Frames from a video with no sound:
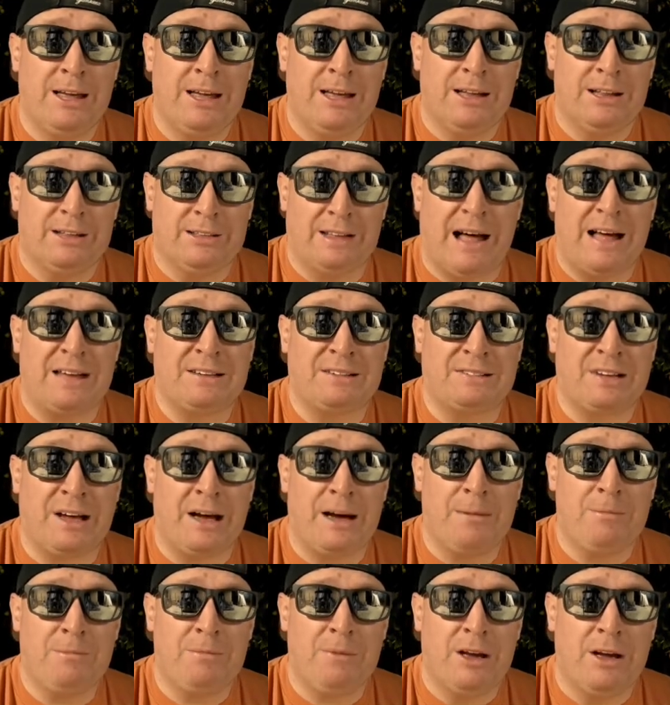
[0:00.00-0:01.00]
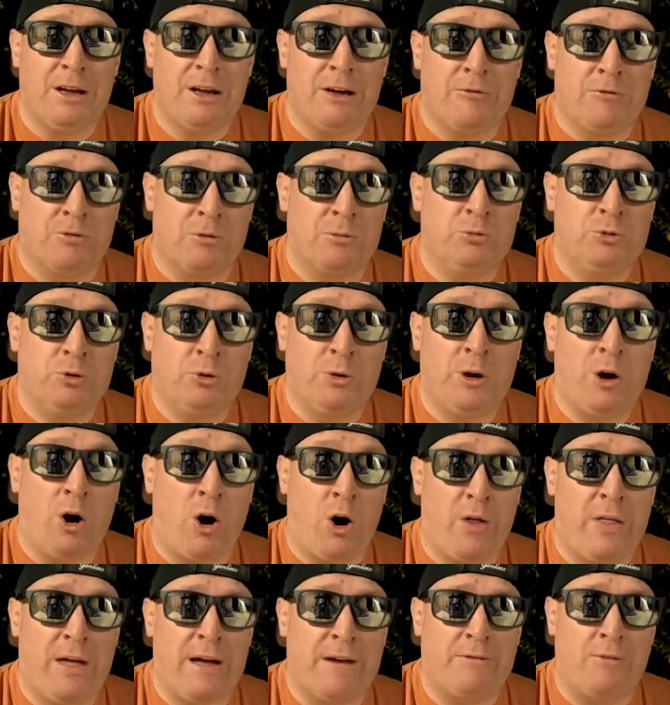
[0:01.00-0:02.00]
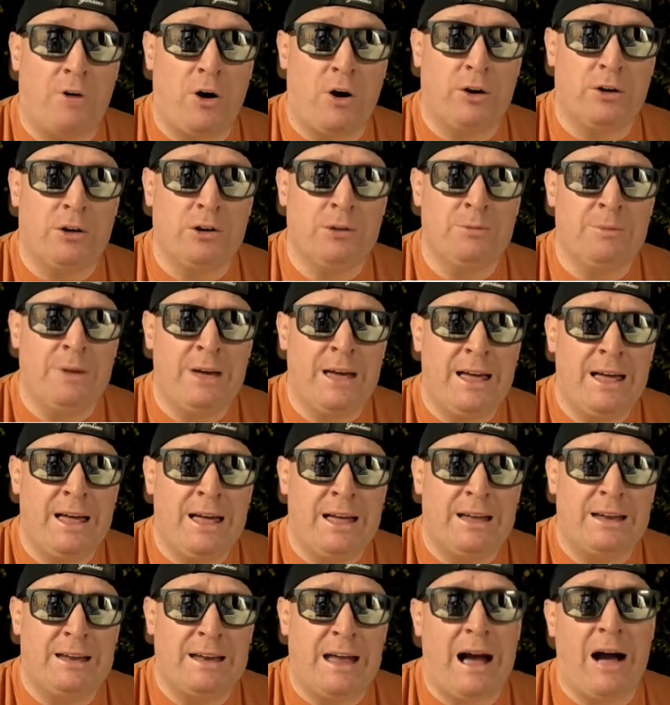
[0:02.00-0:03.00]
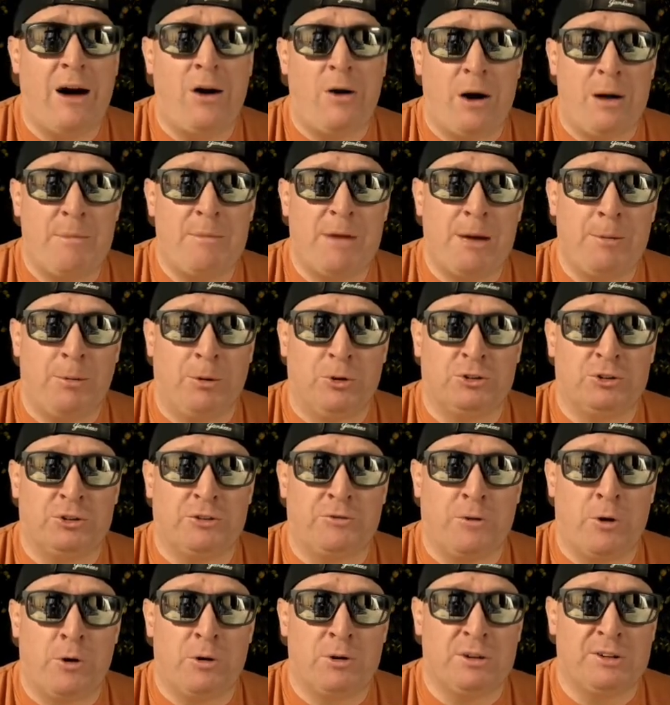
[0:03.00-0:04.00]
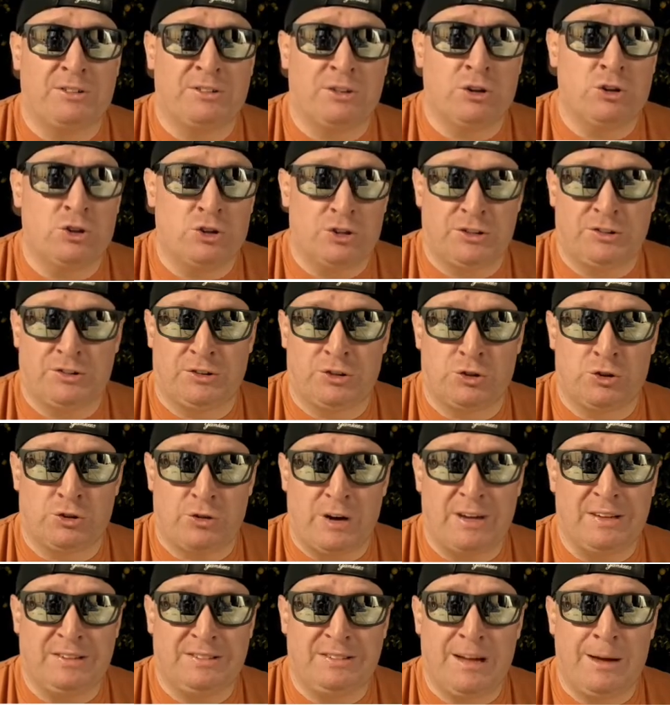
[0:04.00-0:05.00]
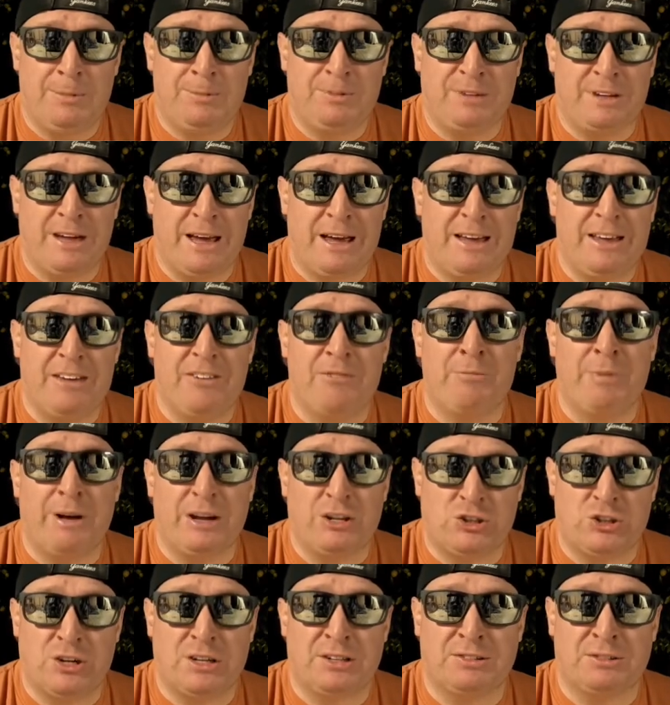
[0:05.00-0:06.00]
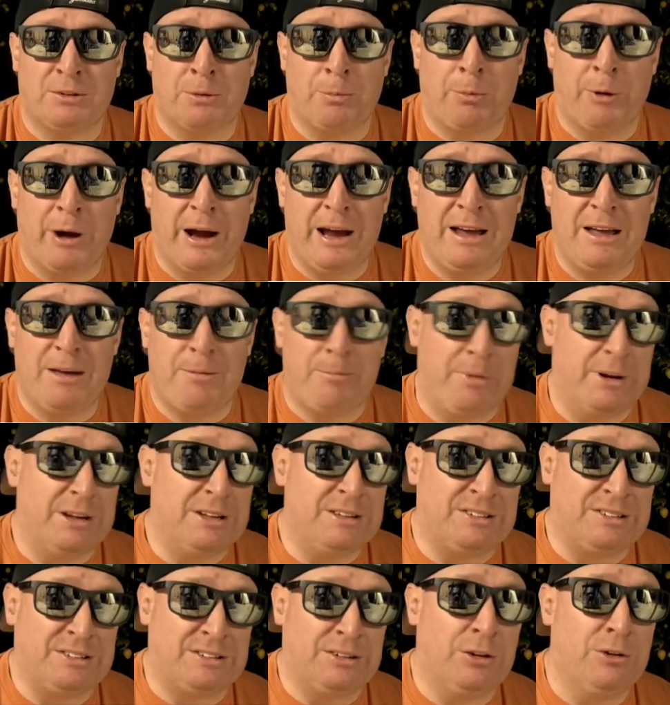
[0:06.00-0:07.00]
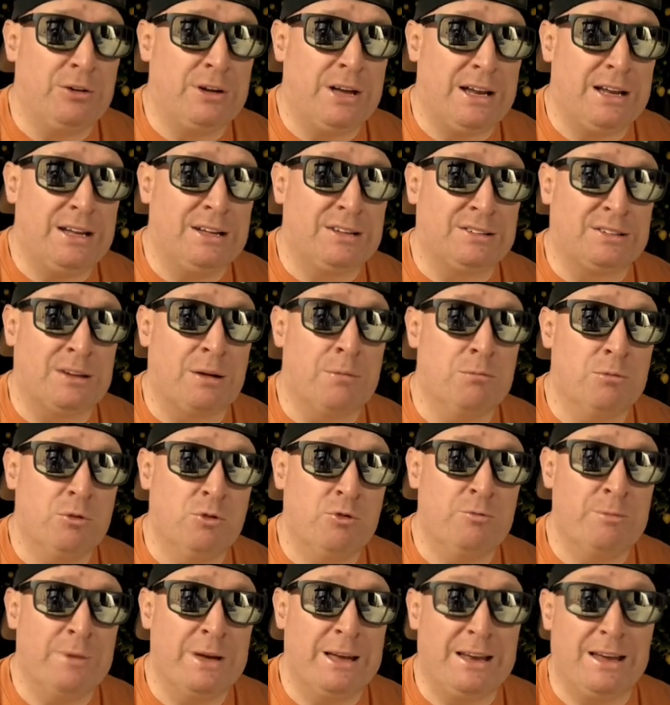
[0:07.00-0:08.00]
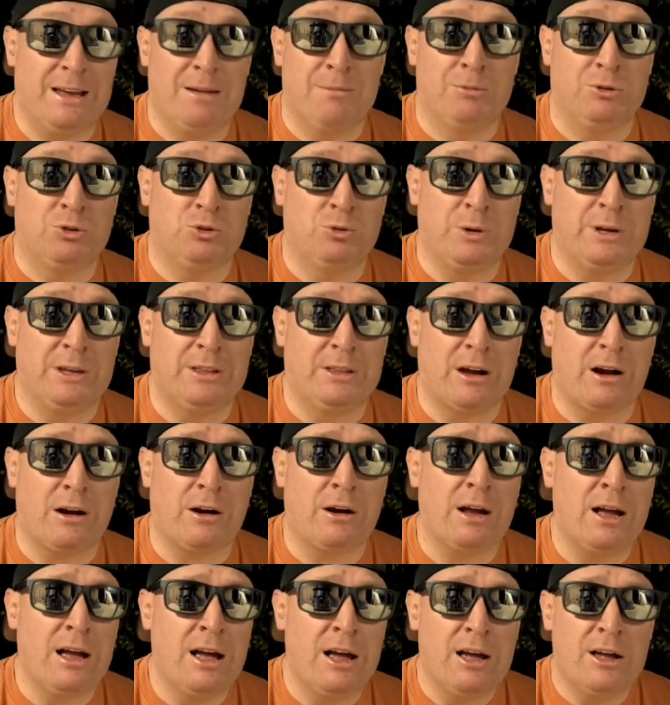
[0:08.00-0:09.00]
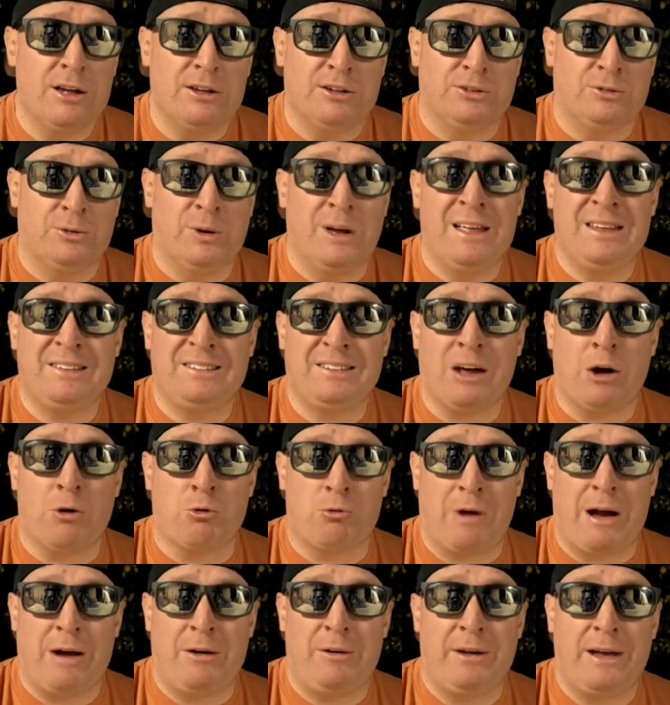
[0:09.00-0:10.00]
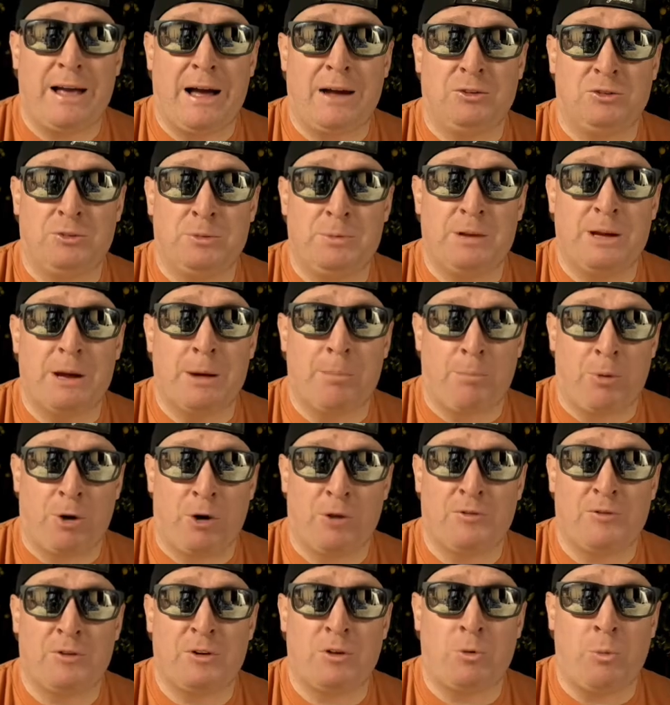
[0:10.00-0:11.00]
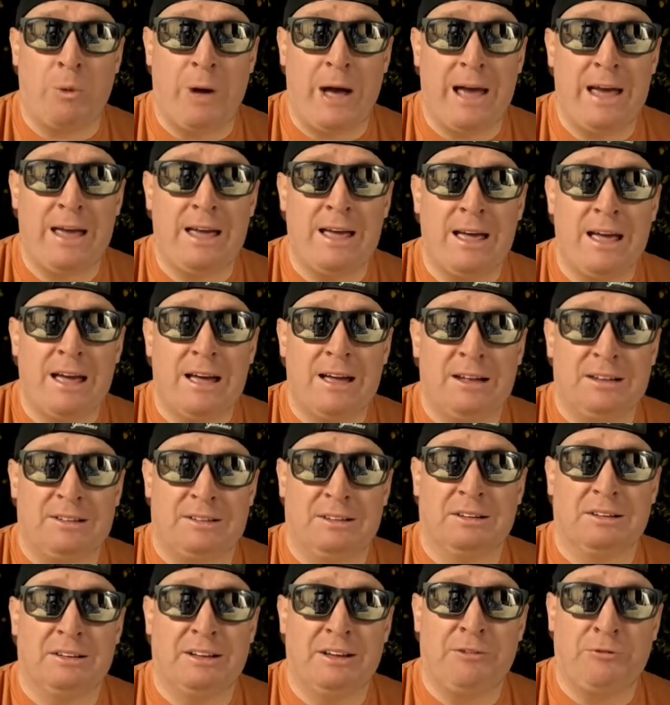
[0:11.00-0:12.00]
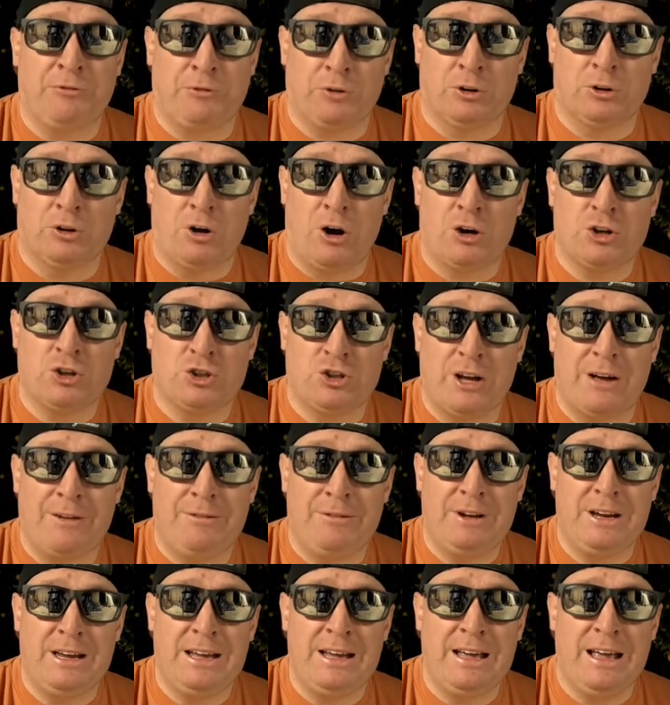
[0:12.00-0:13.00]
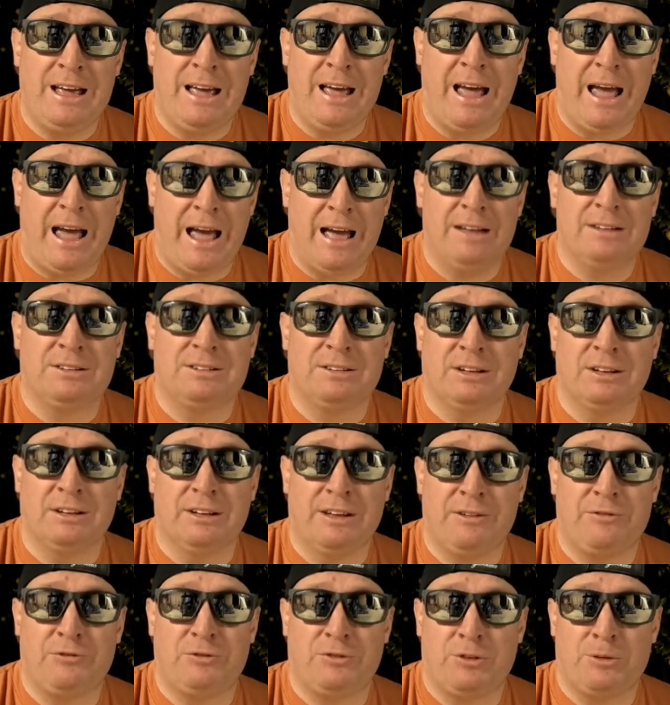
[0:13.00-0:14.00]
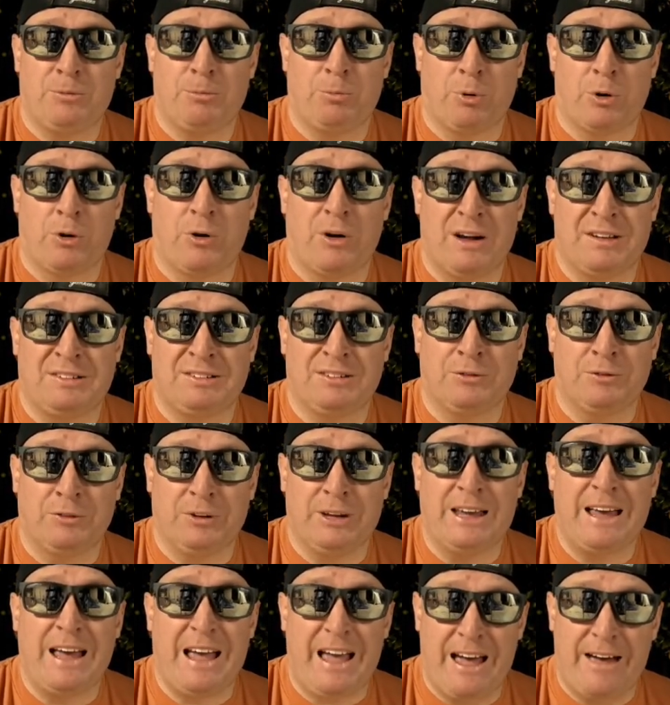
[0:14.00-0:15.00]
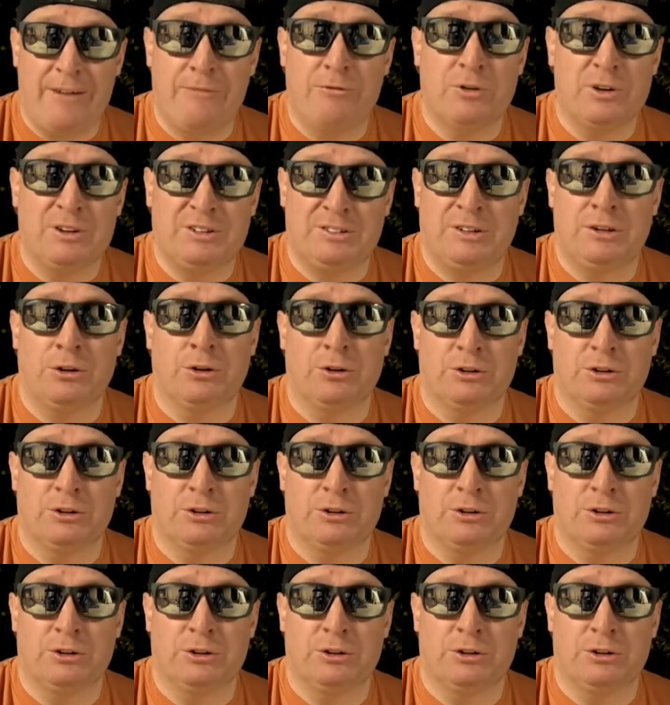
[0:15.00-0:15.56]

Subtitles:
last time from doing all that volume, now I'm able to focus on just the triceps and give my chest a break, but it's still getting some movement in between there. So it ends out rounding out to be a perfect way to lift for longevity and to lift progressively every single